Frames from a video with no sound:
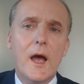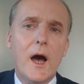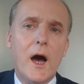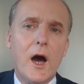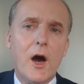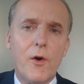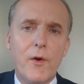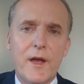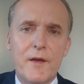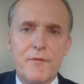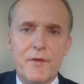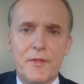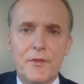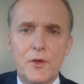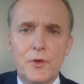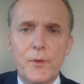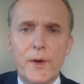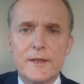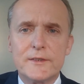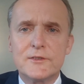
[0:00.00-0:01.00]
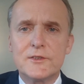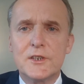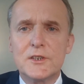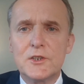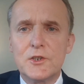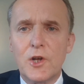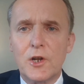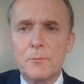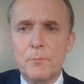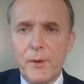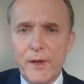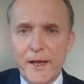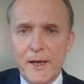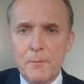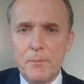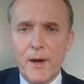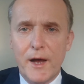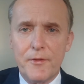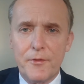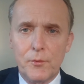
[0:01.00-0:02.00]
However, the US did not play
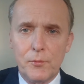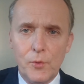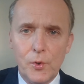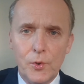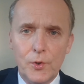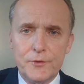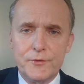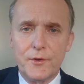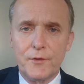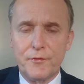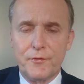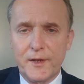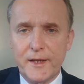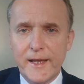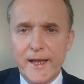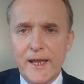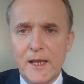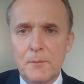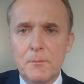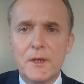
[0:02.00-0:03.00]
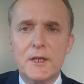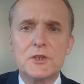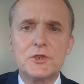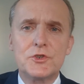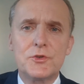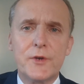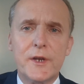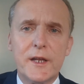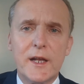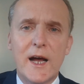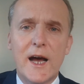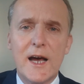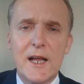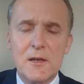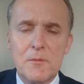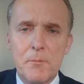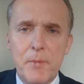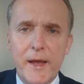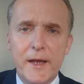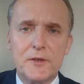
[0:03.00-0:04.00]
by the rules of the game, issuing
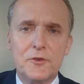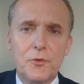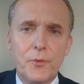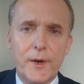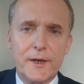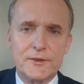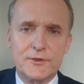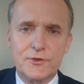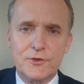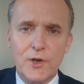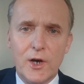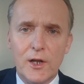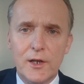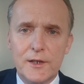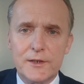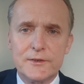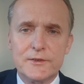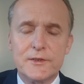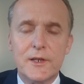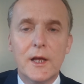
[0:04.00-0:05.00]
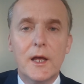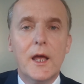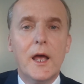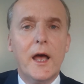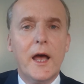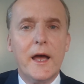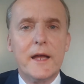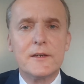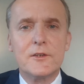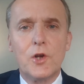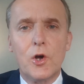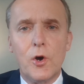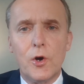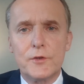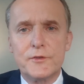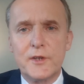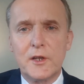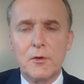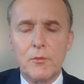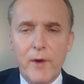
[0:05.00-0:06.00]
unbacked US dollars and
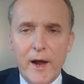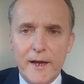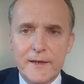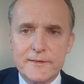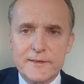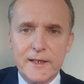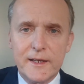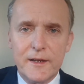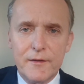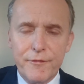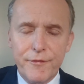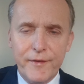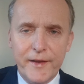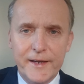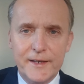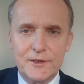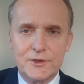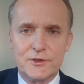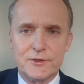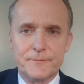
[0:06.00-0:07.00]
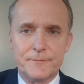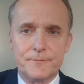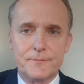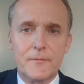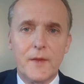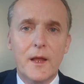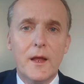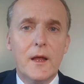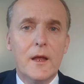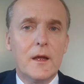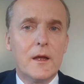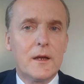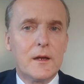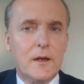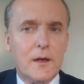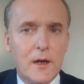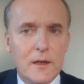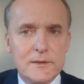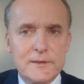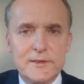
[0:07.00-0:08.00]
causing rising inflation.
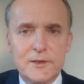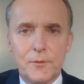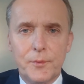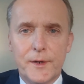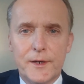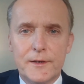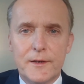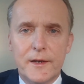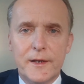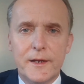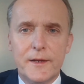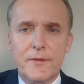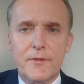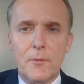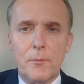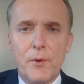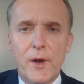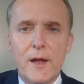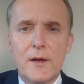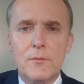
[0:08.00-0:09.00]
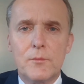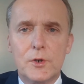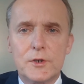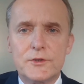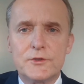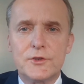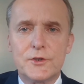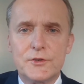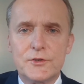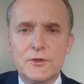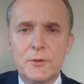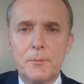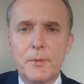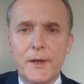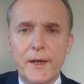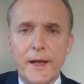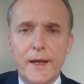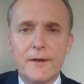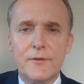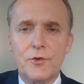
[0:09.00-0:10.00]
Consequently, the Bretton Woods system
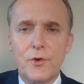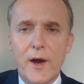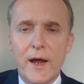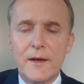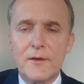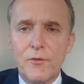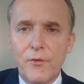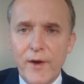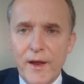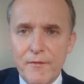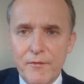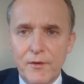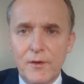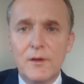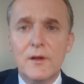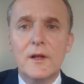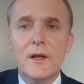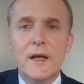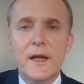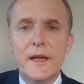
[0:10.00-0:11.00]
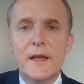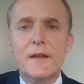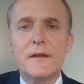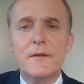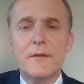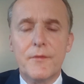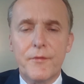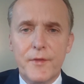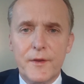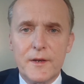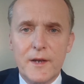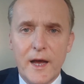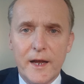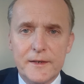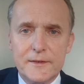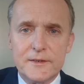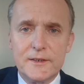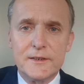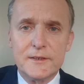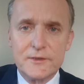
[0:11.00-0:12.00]
began to unravel in the
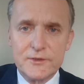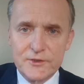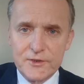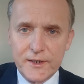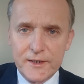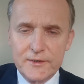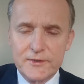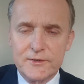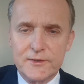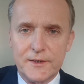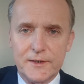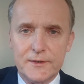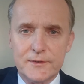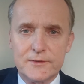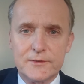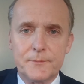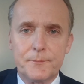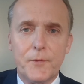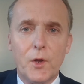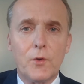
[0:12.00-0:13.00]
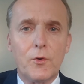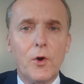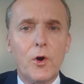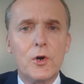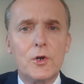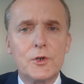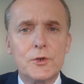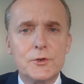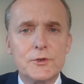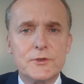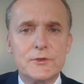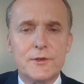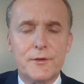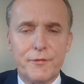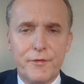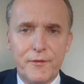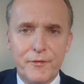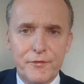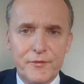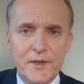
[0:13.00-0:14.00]
1960s. On August
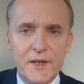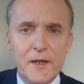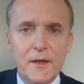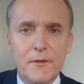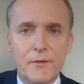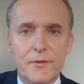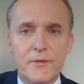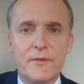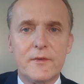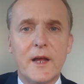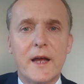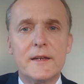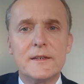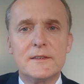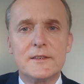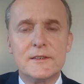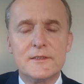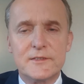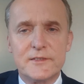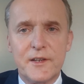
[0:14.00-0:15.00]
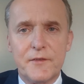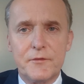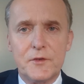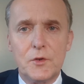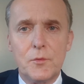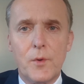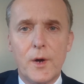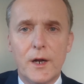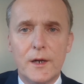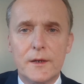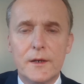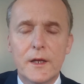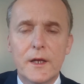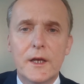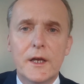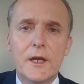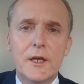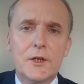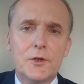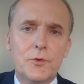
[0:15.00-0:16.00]
15, 1971,
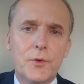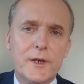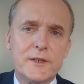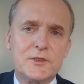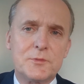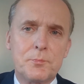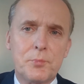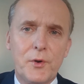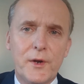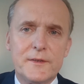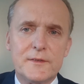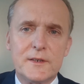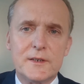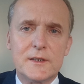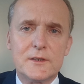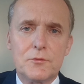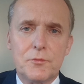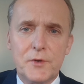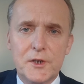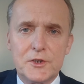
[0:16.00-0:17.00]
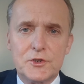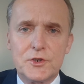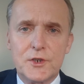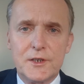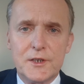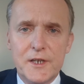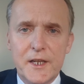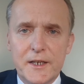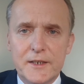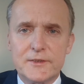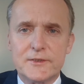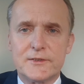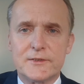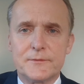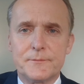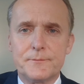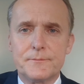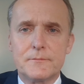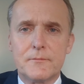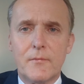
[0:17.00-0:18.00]
US President Richard
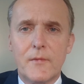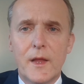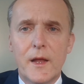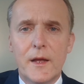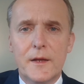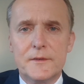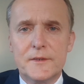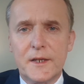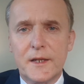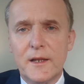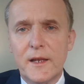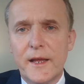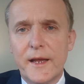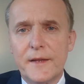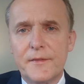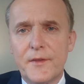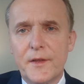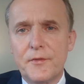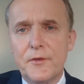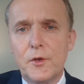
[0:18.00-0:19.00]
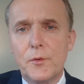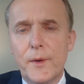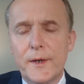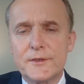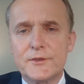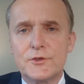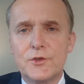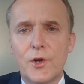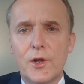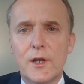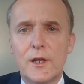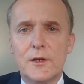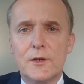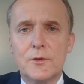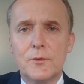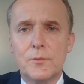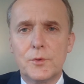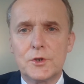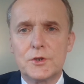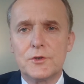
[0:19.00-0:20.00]
Nixon declared that the US dollar
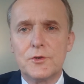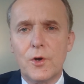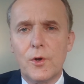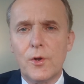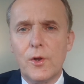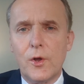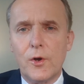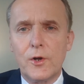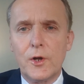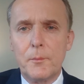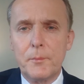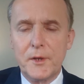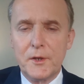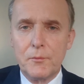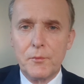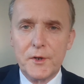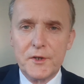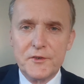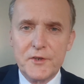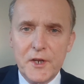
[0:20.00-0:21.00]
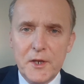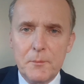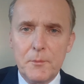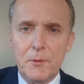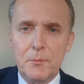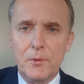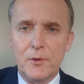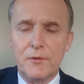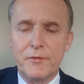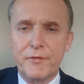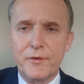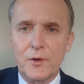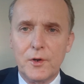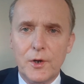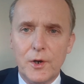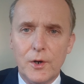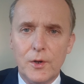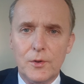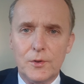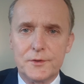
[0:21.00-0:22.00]
would no longer be redeemable for
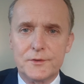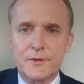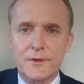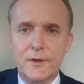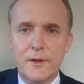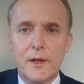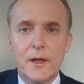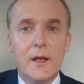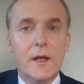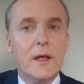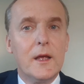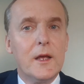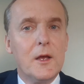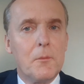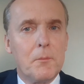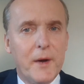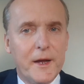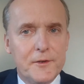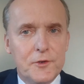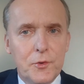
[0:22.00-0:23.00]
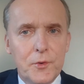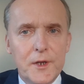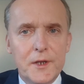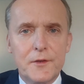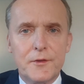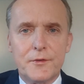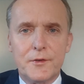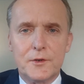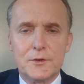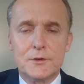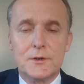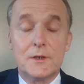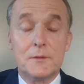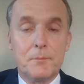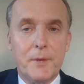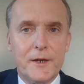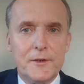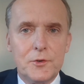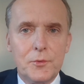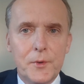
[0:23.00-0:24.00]
gold. By doing so,
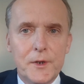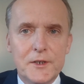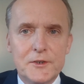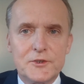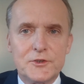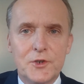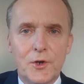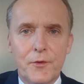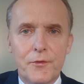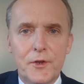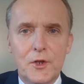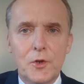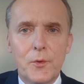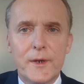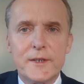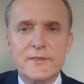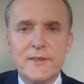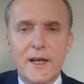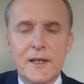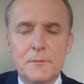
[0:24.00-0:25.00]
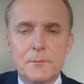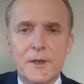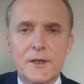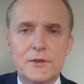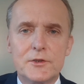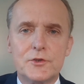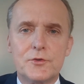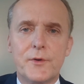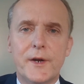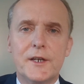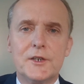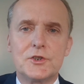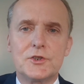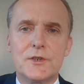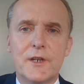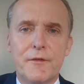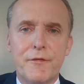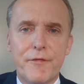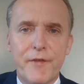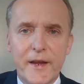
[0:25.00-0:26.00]
the US administration
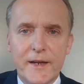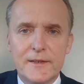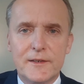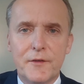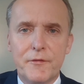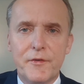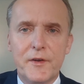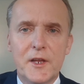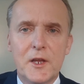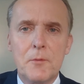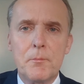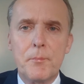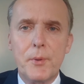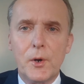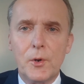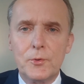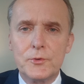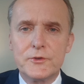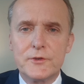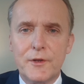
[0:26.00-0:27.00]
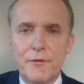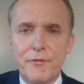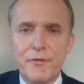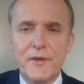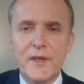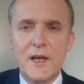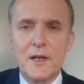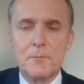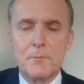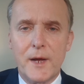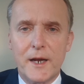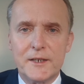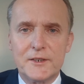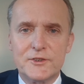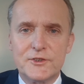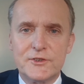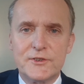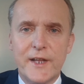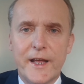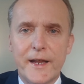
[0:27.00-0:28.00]
effectively imposed a fiat money
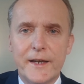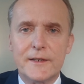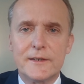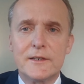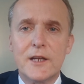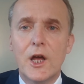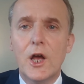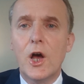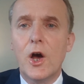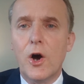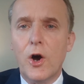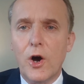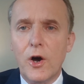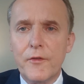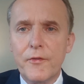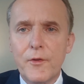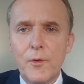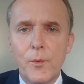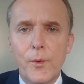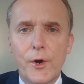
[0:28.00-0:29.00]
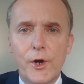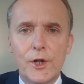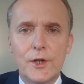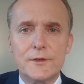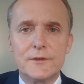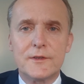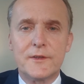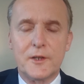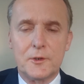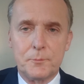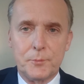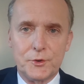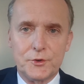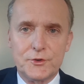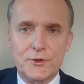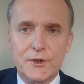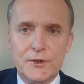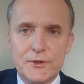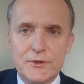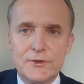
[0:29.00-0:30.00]
standard on the world that
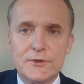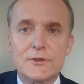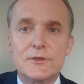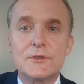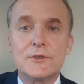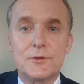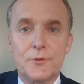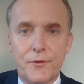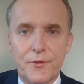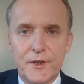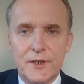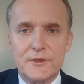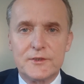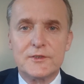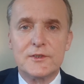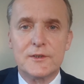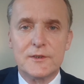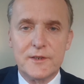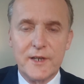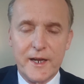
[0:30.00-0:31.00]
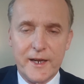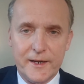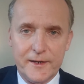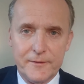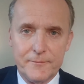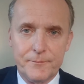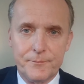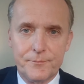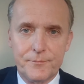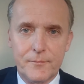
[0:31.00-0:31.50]
persists to this day.